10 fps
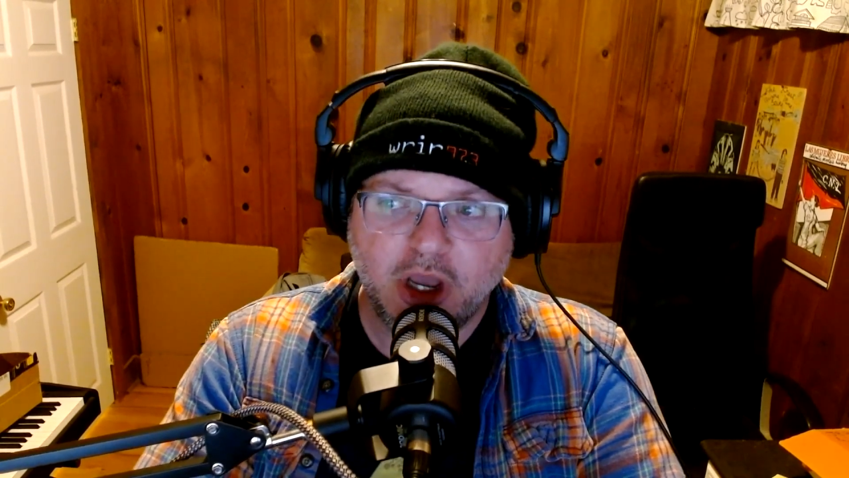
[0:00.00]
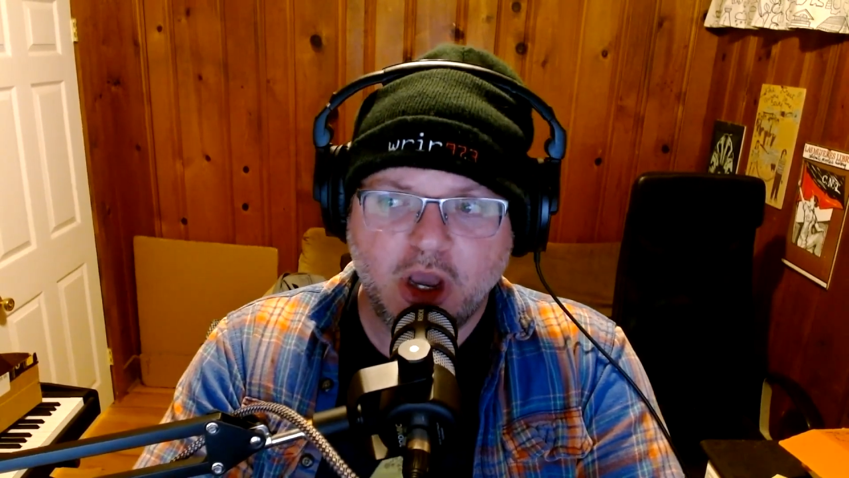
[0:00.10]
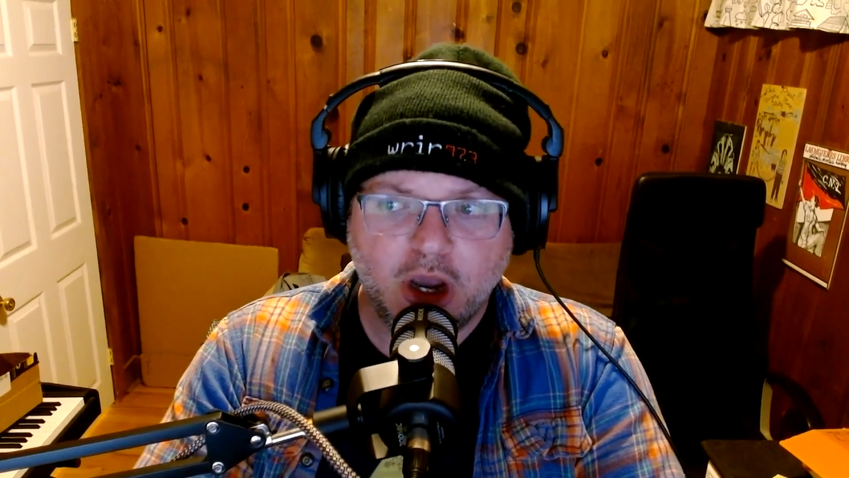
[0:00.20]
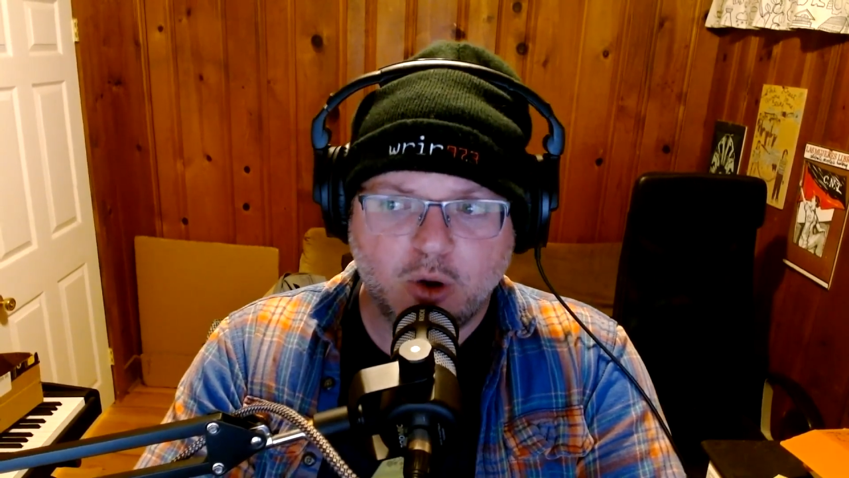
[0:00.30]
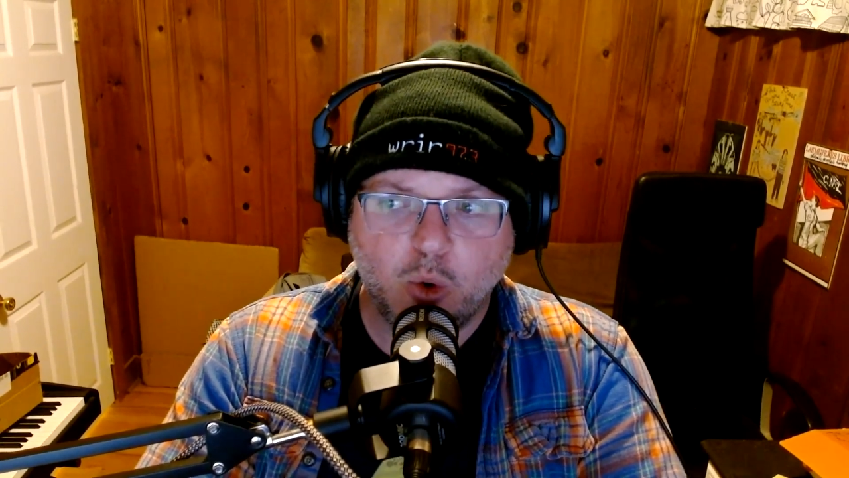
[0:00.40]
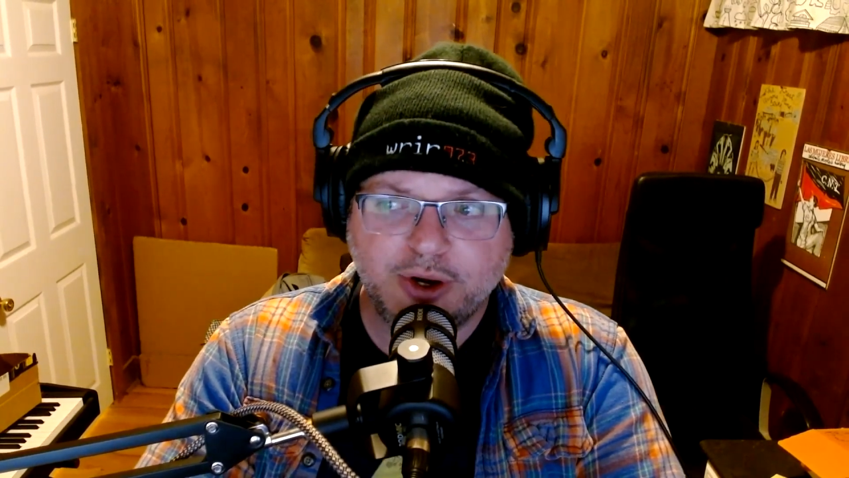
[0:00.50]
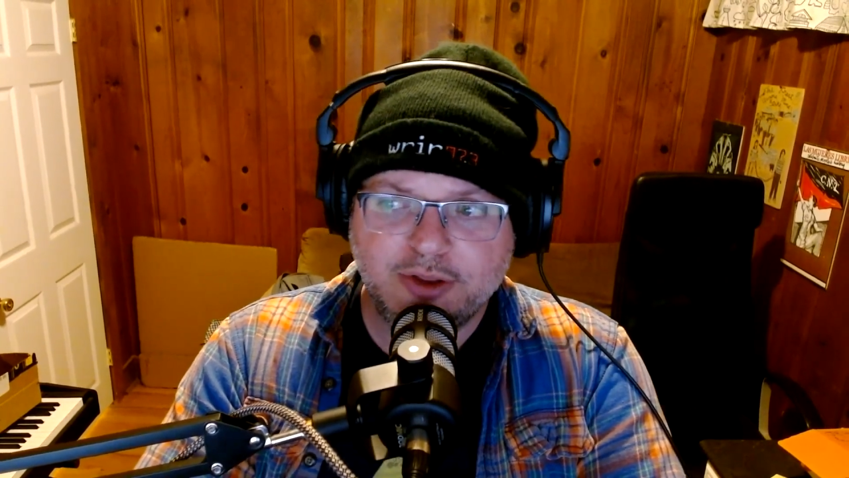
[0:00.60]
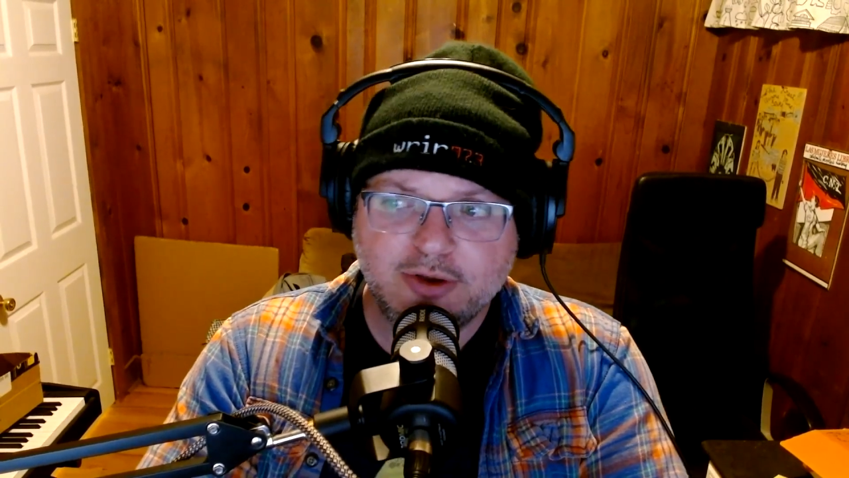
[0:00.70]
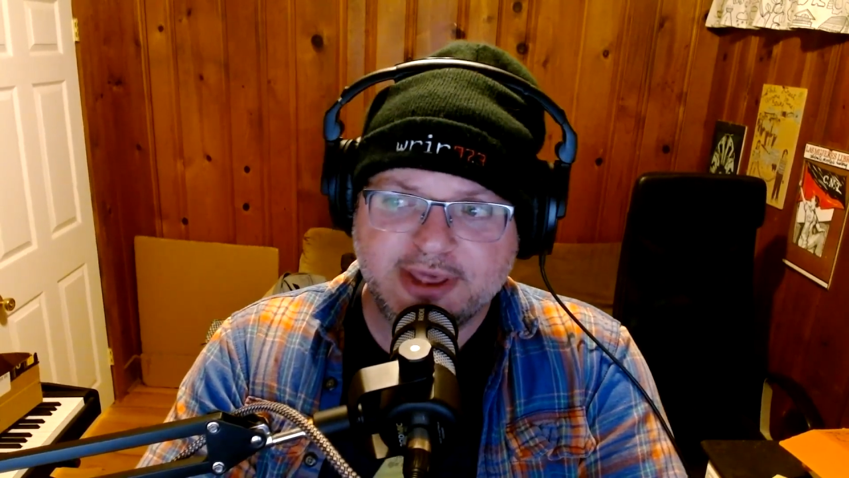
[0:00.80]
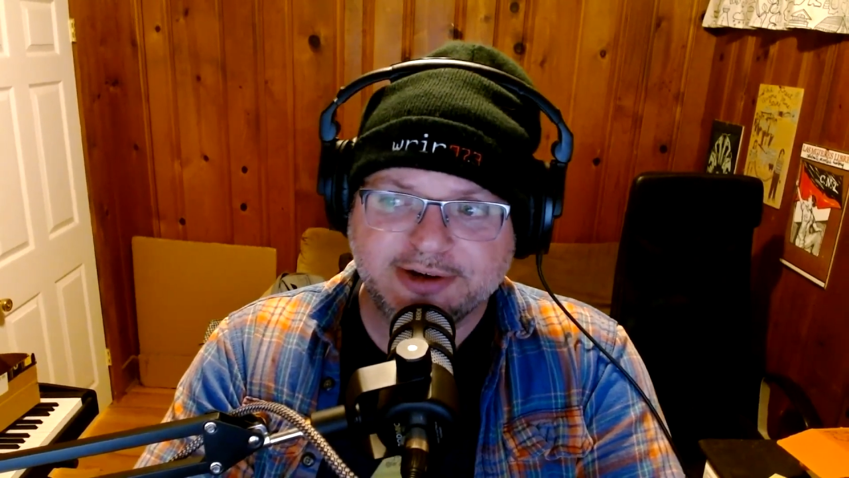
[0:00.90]
according
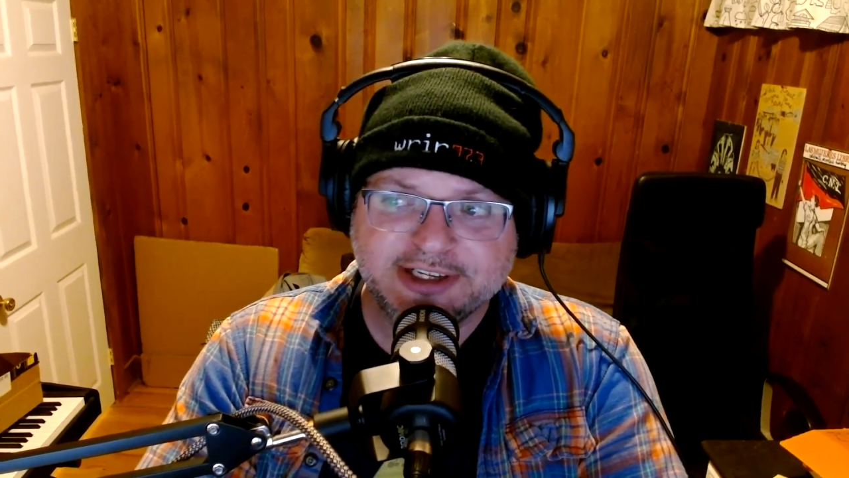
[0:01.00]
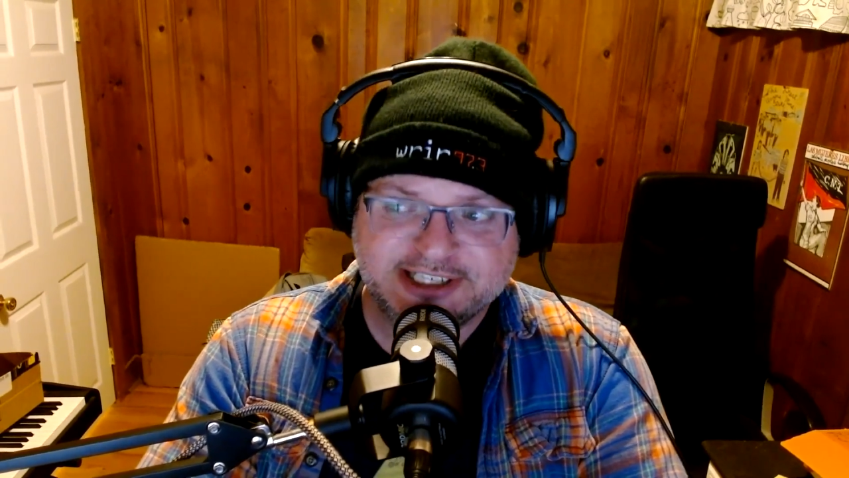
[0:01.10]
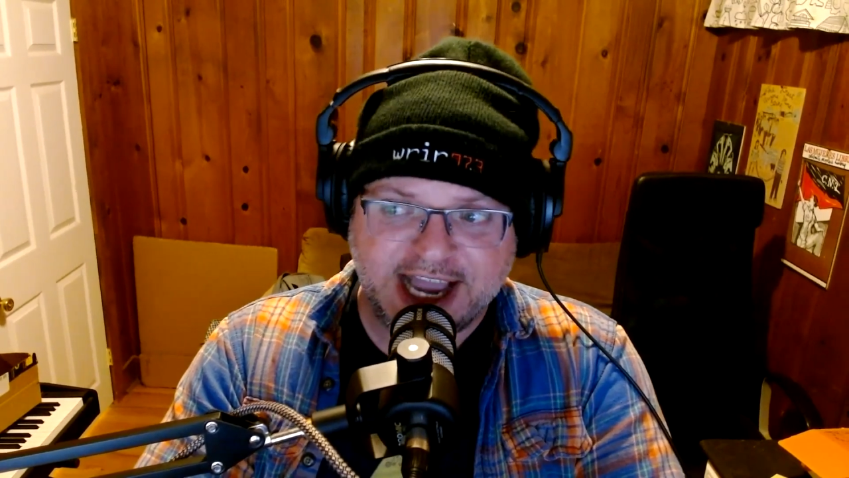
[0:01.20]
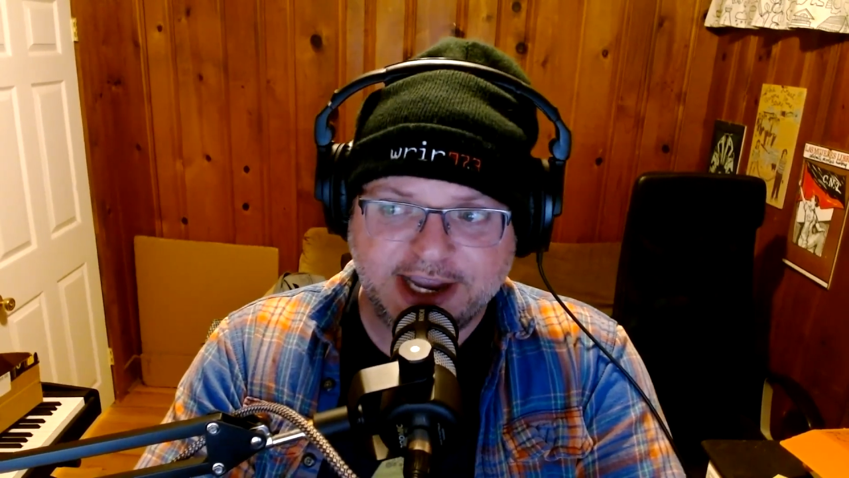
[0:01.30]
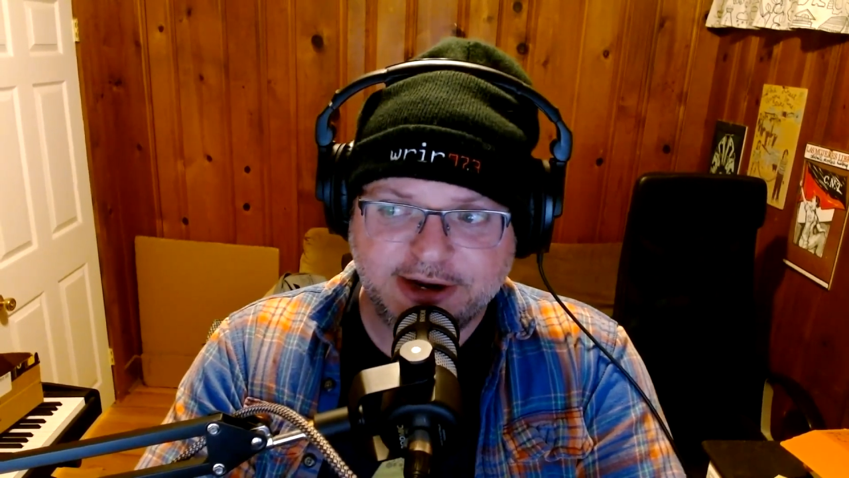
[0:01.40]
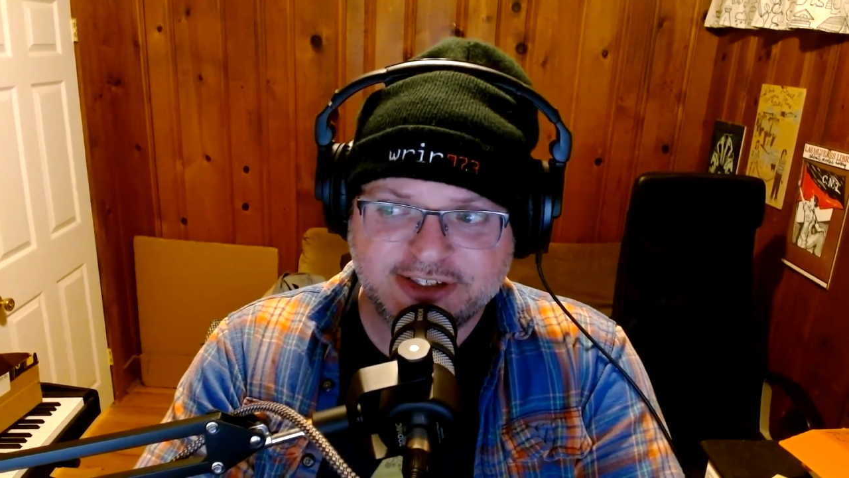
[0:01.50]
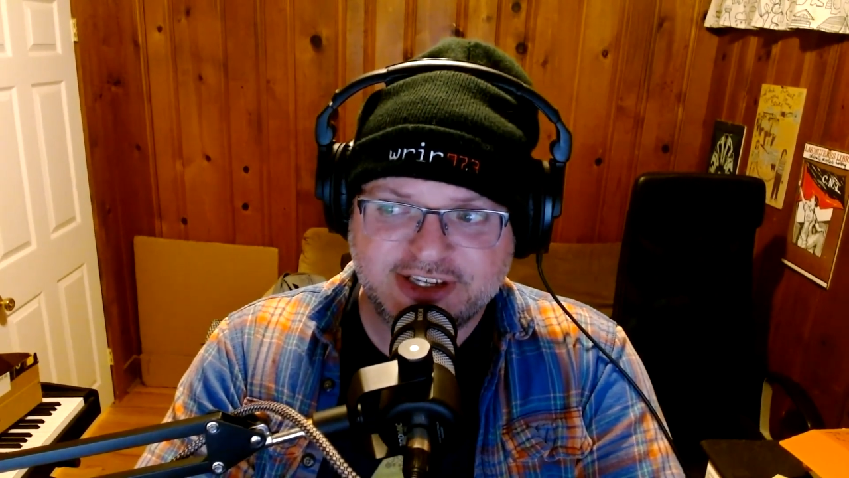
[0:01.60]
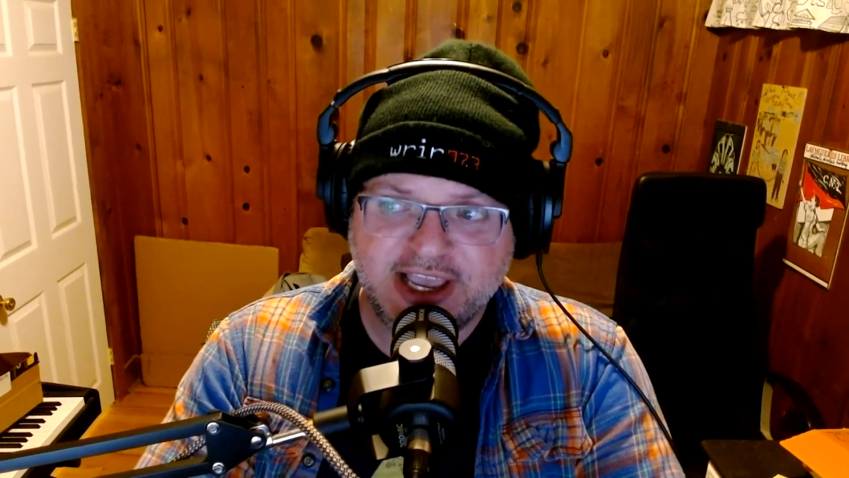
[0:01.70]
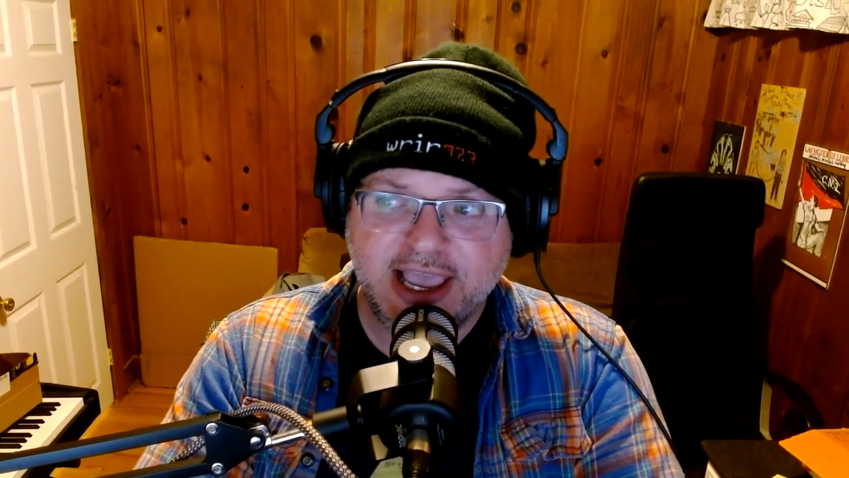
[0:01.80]
to their desires